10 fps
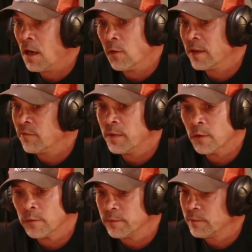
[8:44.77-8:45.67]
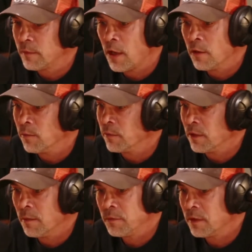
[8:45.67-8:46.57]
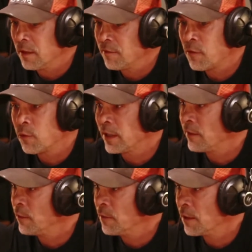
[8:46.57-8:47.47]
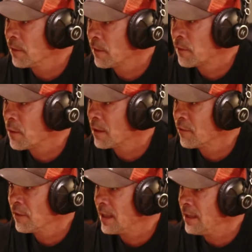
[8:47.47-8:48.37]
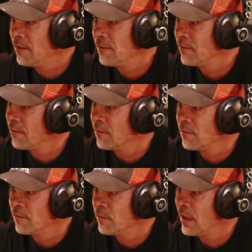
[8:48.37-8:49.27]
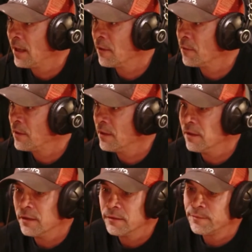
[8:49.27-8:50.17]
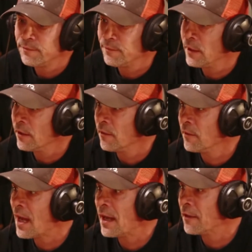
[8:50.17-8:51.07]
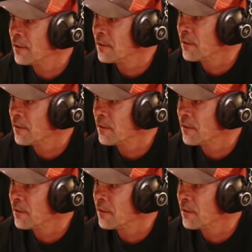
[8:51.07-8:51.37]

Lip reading: we've built homes up to 4,200 square feet, down to 900